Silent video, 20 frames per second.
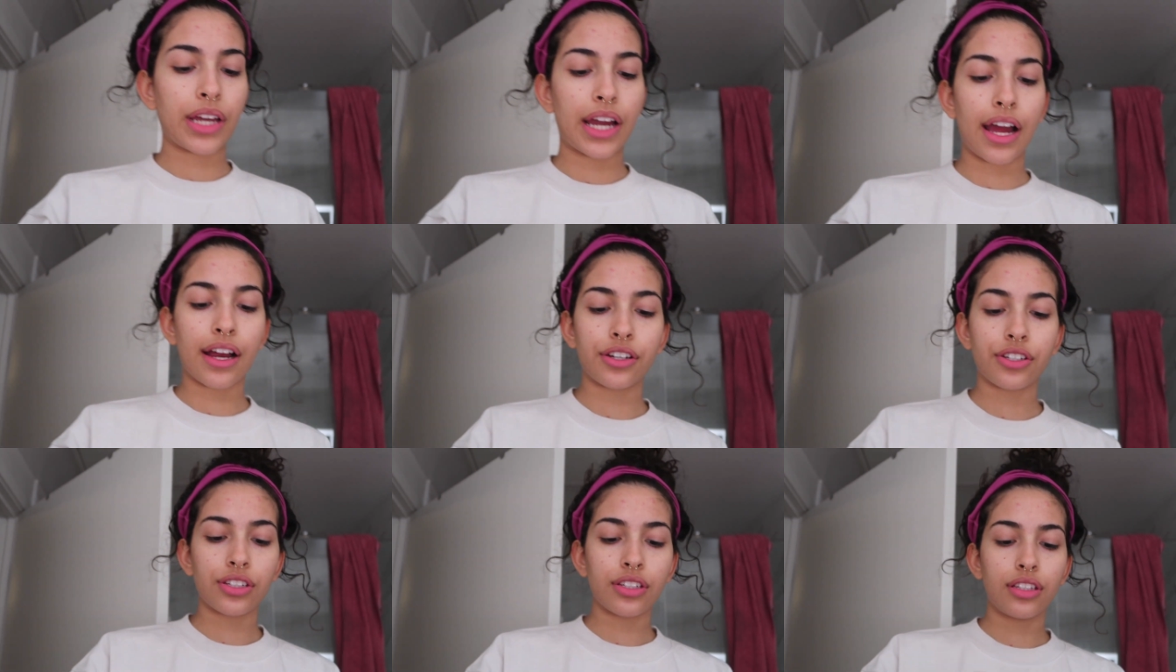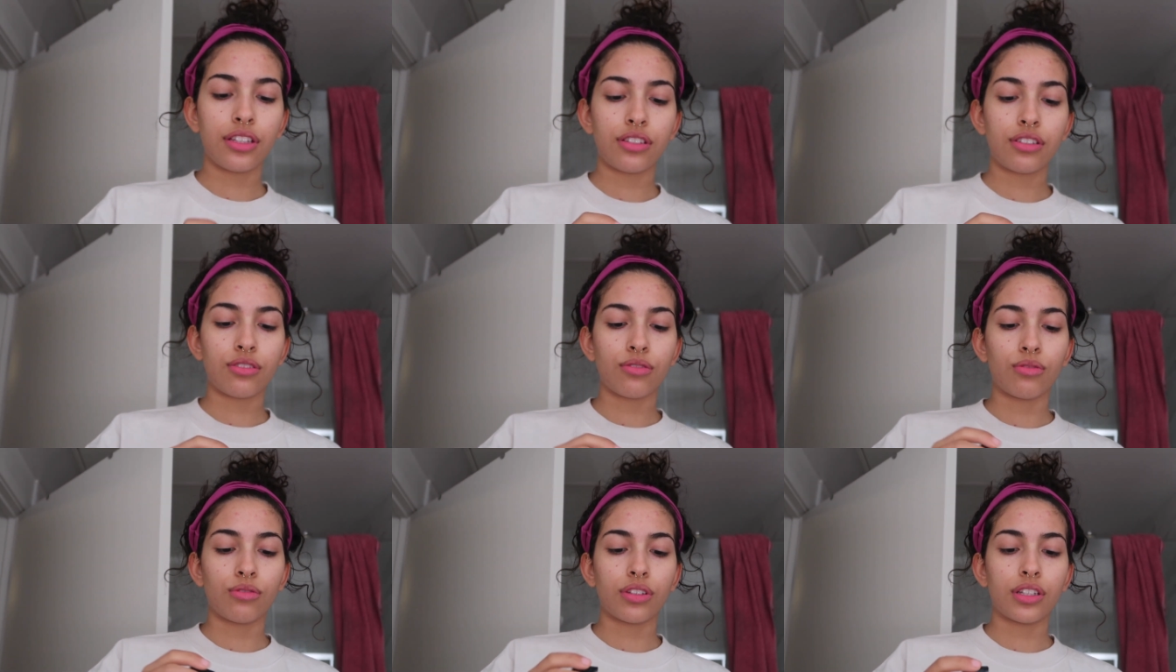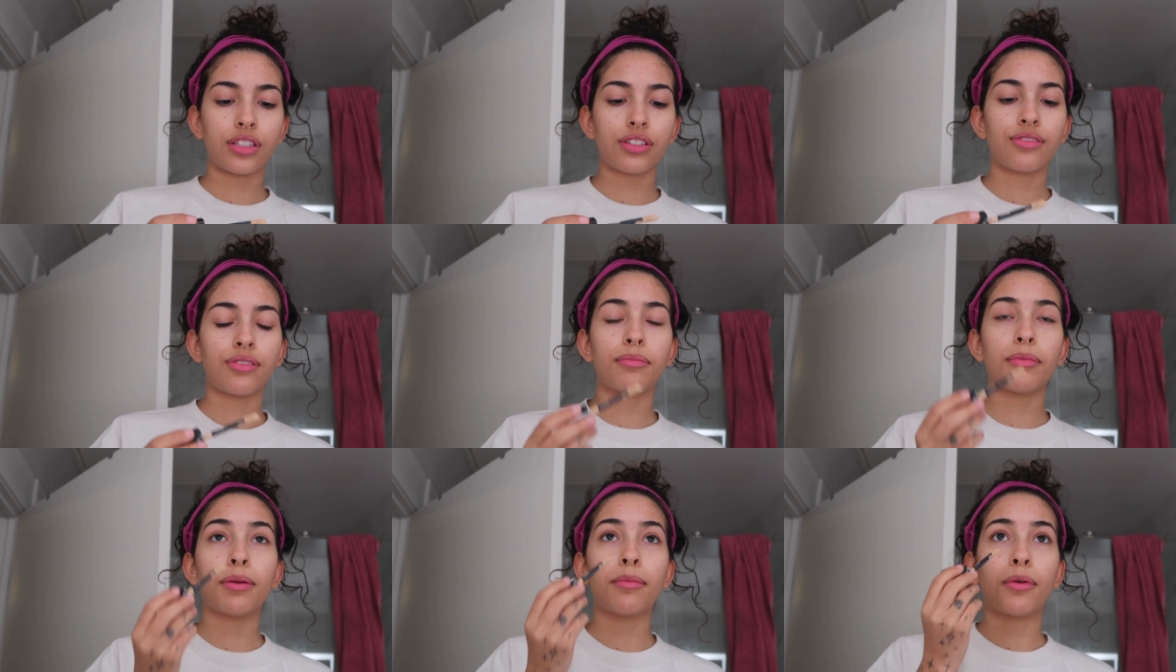I actually stole this
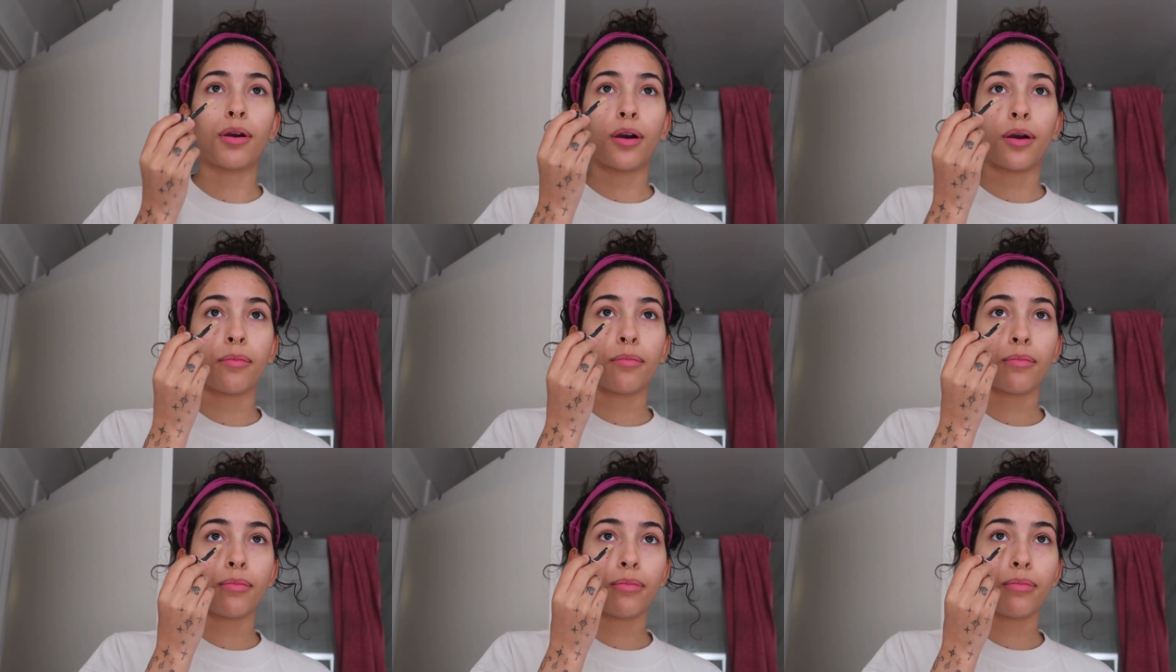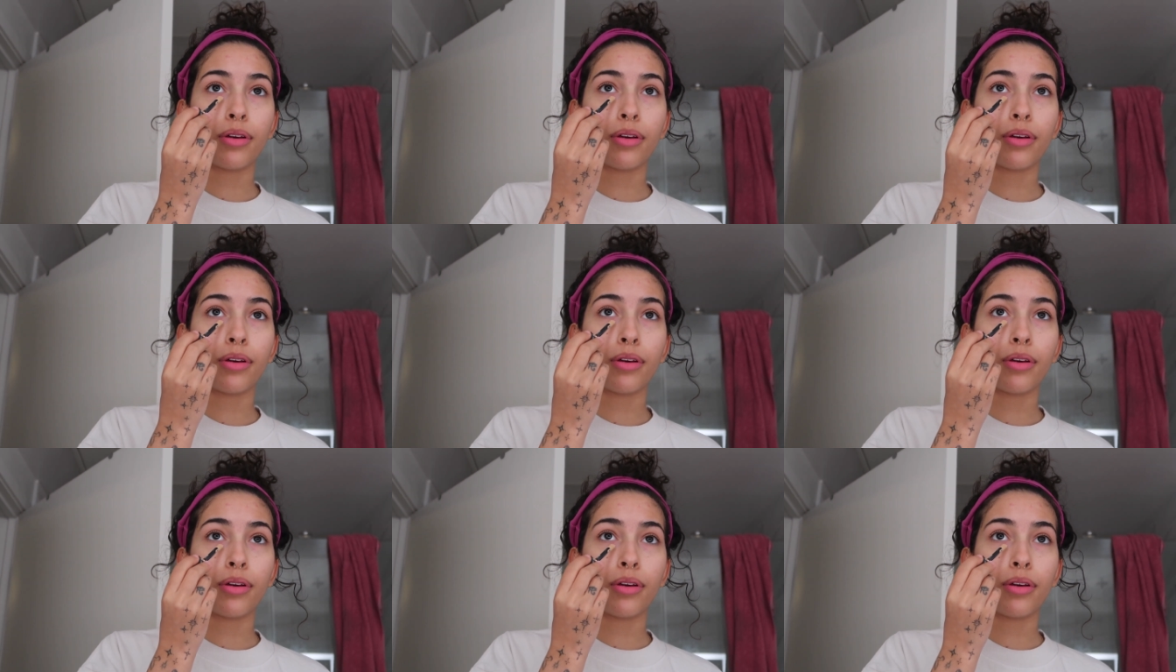from my mom,